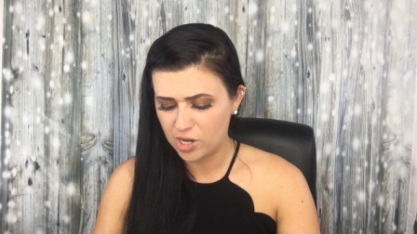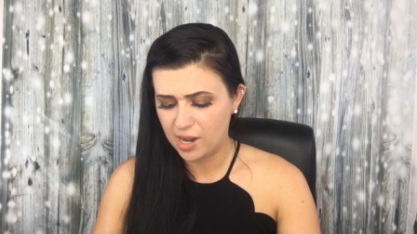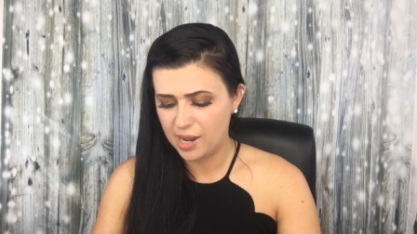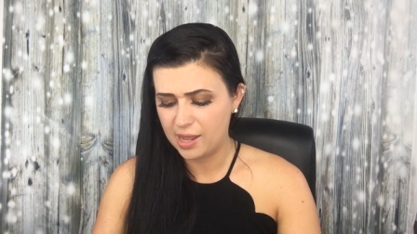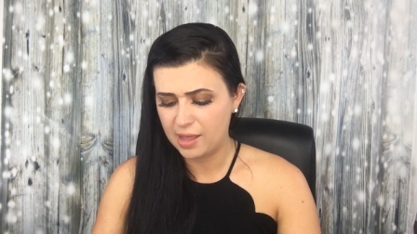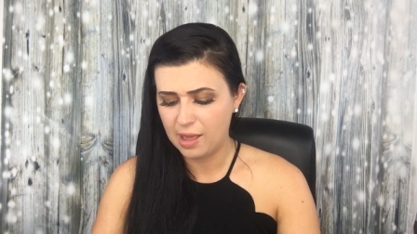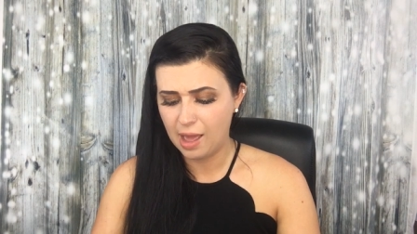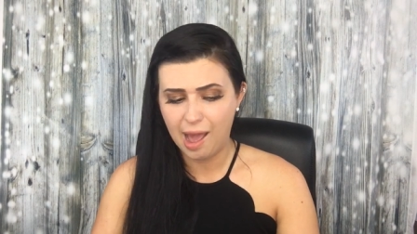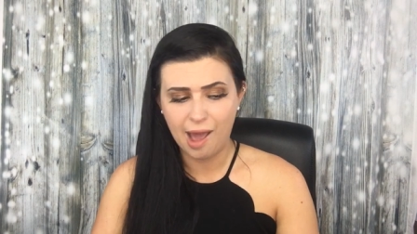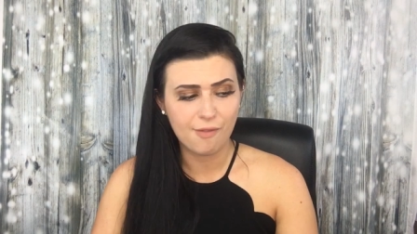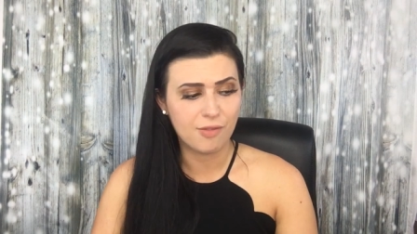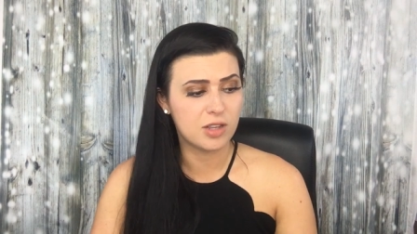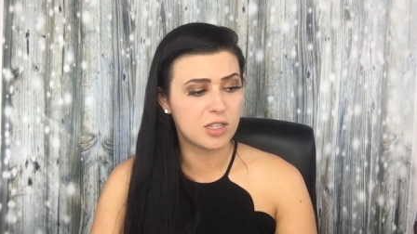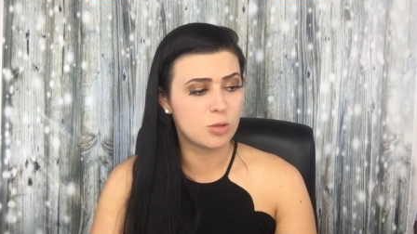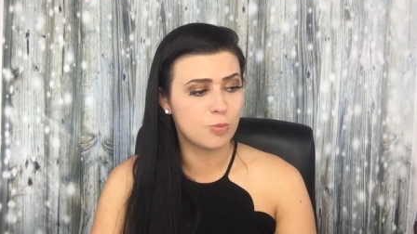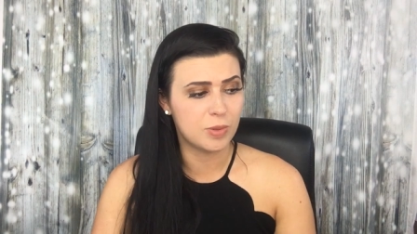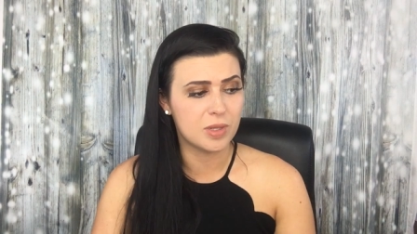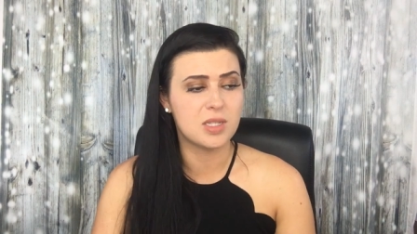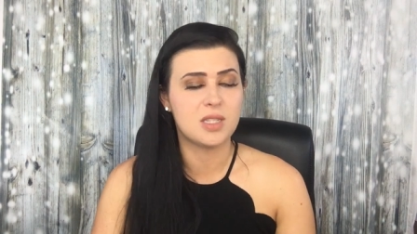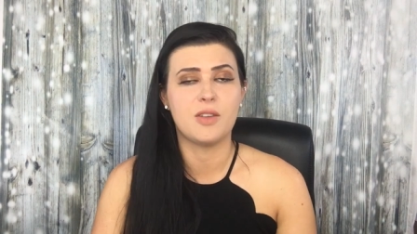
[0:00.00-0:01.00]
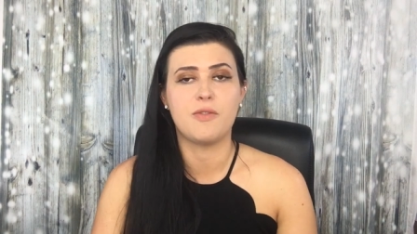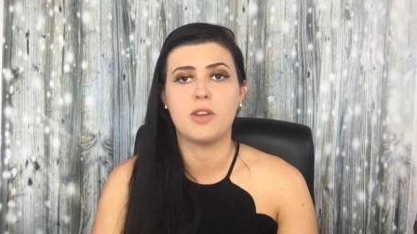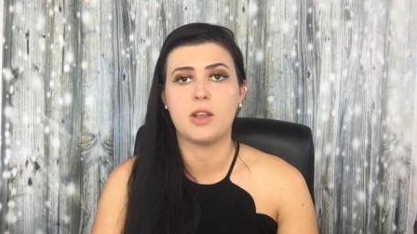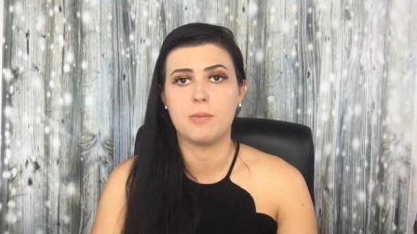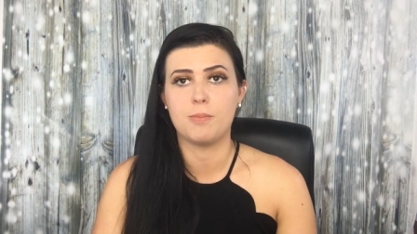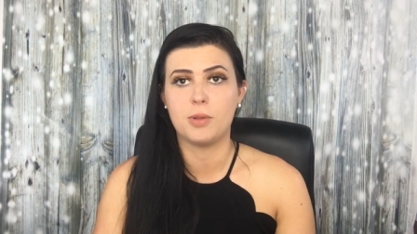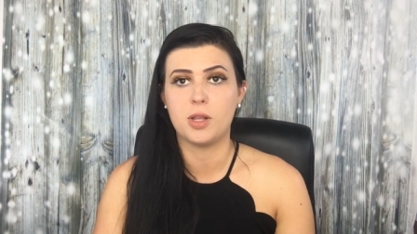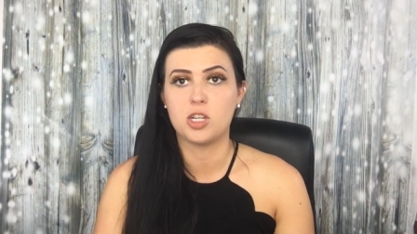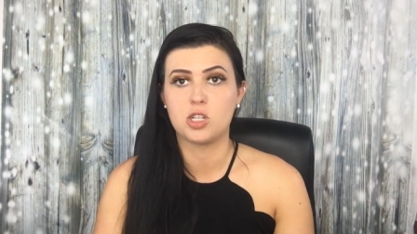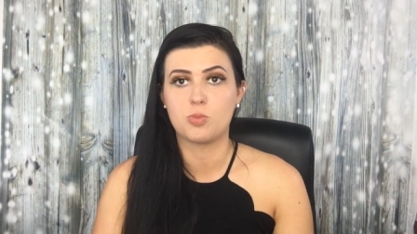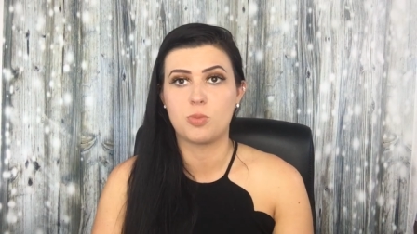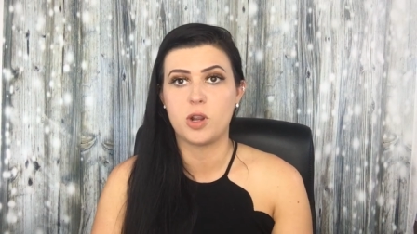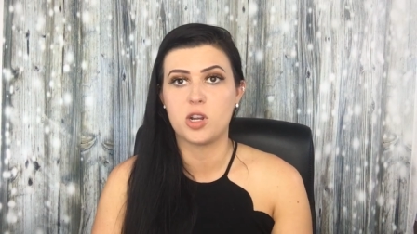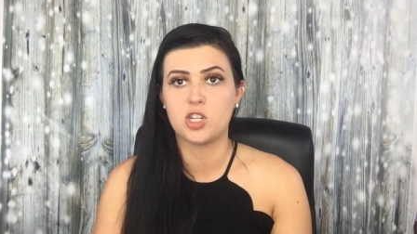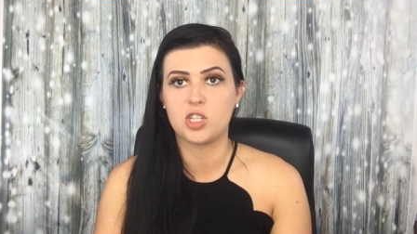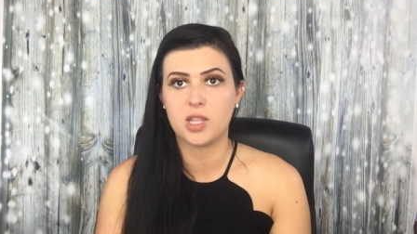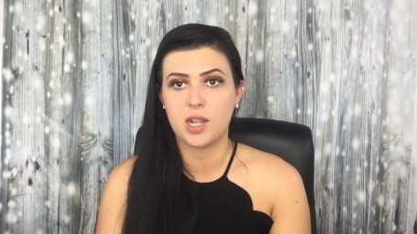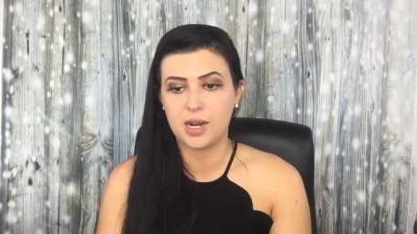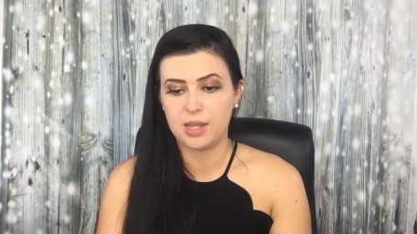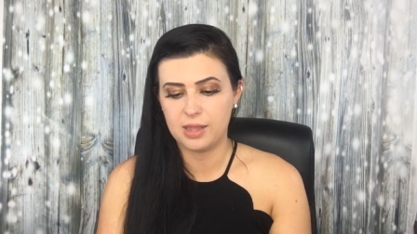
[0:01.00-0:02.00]
and I have a specific blush
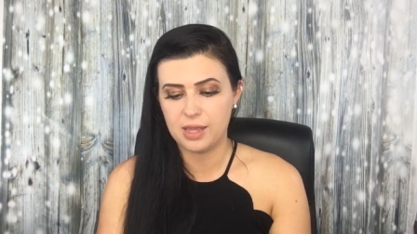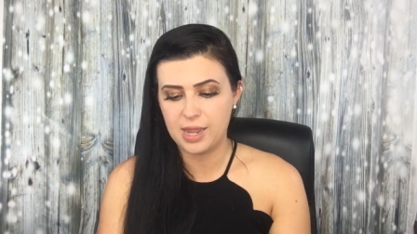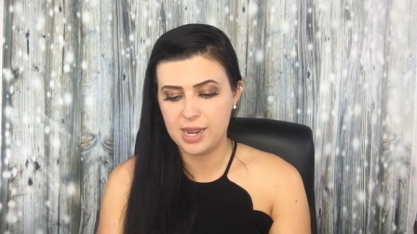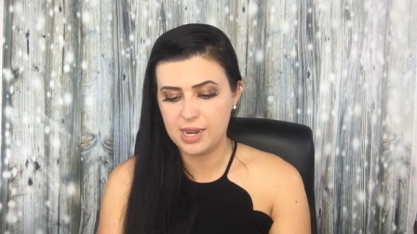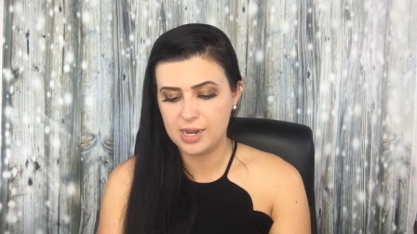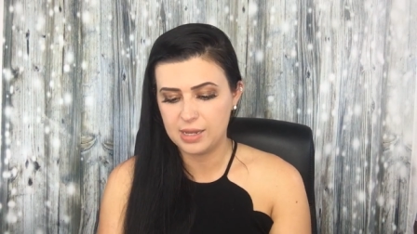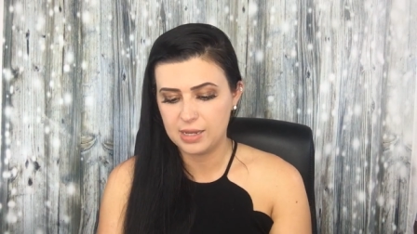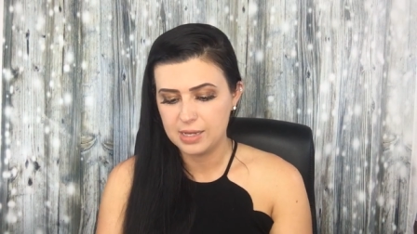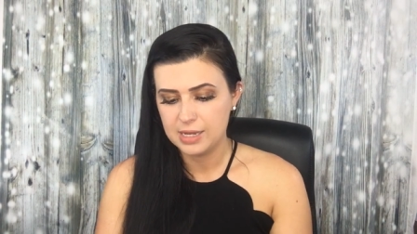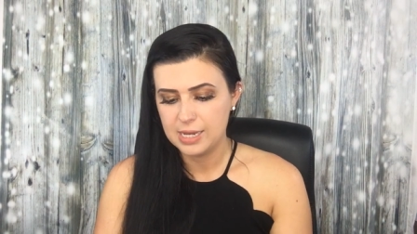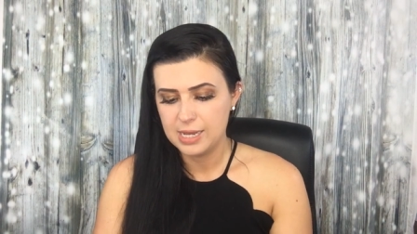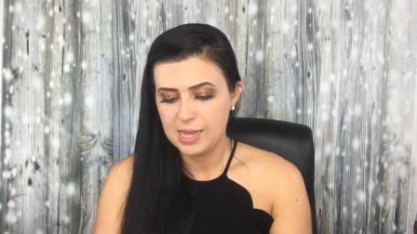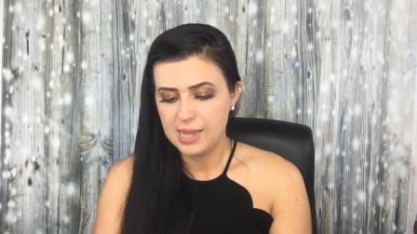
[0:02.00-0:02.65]
brush that I like,